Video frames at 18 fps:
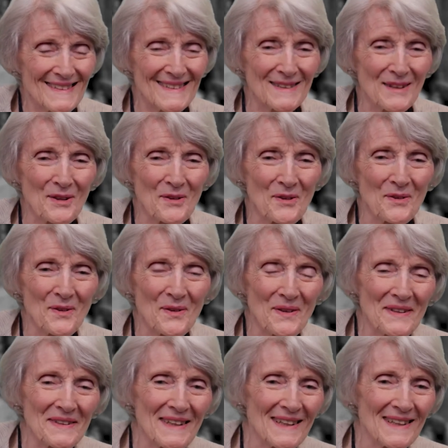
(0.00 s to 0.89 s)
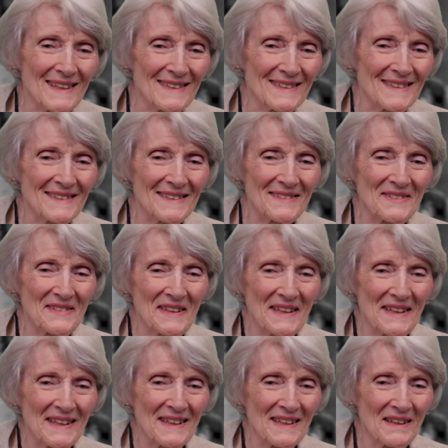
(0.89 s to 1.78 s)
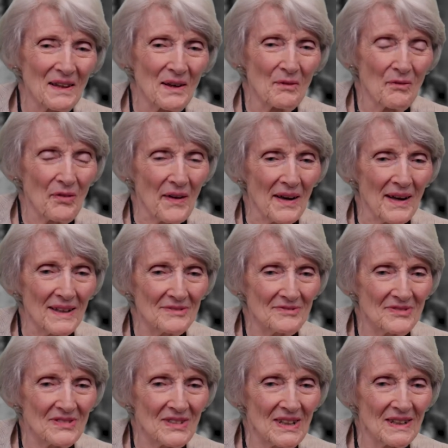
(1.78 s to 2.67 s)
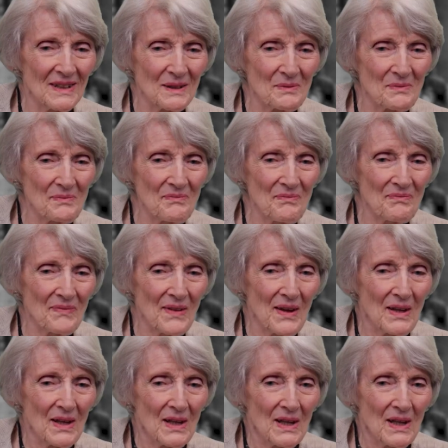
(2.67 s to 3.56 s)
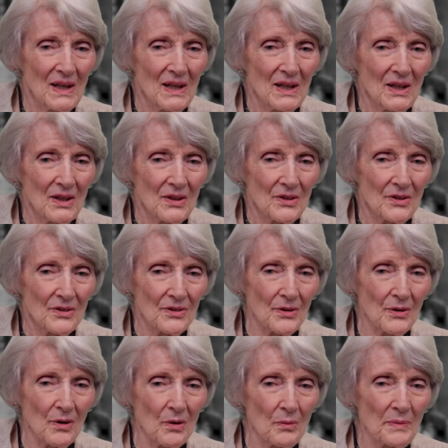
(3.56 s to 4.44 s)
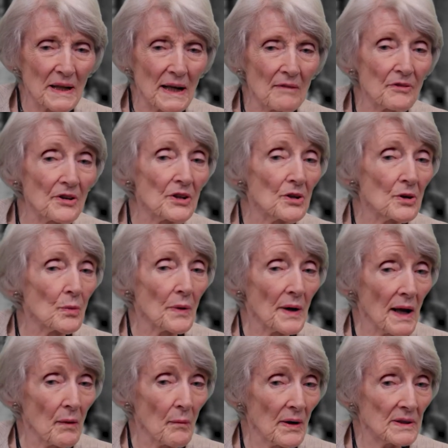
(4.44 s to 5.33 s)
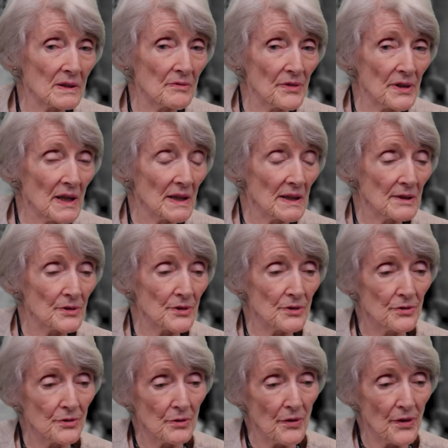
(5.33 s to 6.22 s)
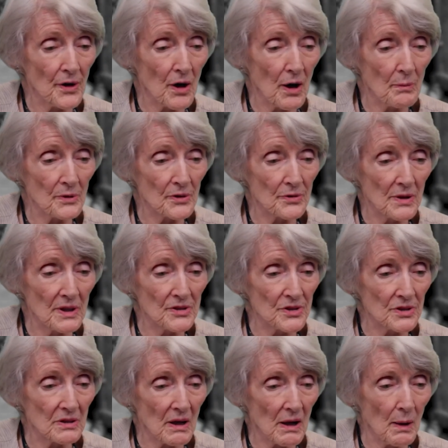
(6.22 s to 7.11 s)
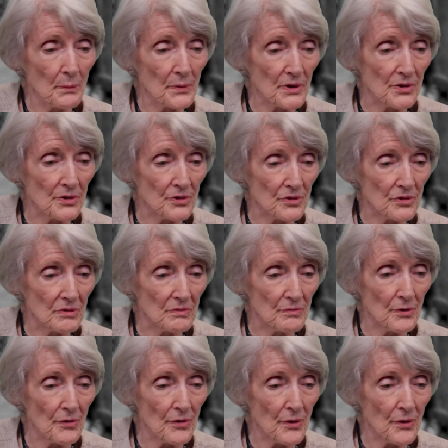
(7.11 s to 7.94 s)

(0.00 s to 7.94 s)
so yeah, love that. Um, so, but every year when I went to Vienna to do the arbitration competition for